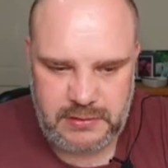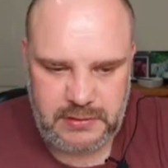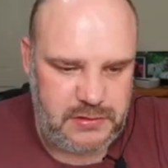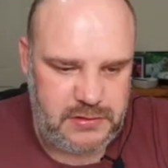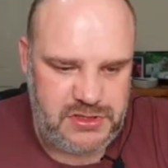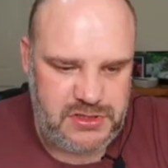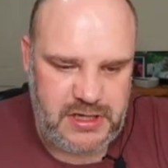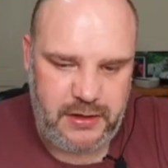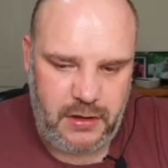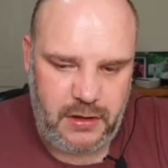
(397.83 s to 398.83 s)
So
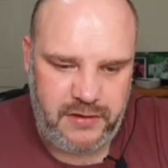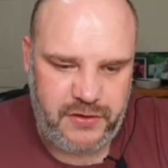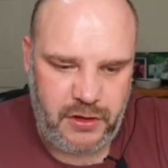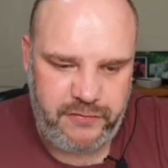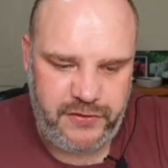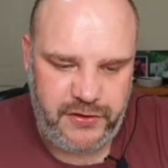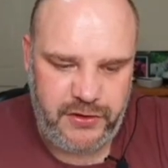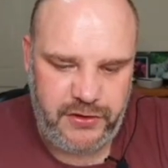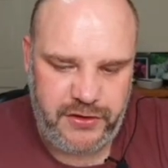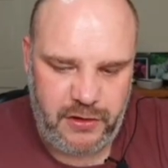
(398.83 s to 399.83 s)
I've gone for
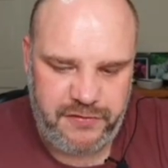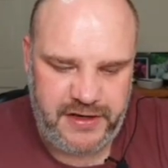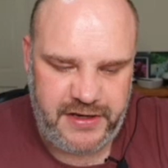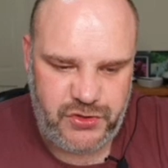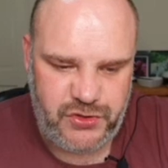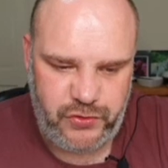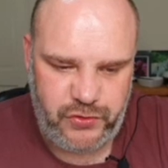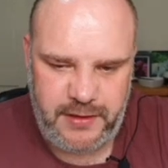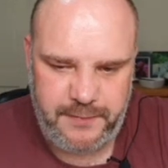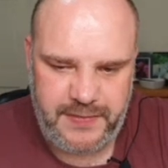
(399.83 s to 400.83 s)
the offense tree
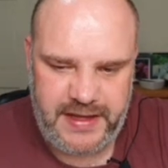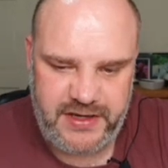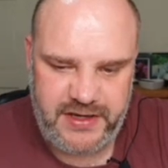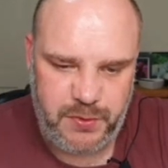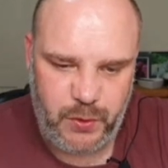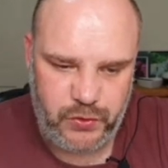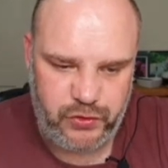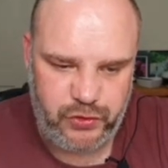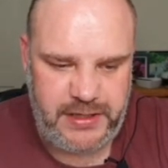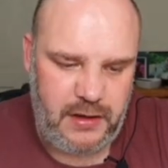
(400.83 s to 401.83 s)
and the support tree.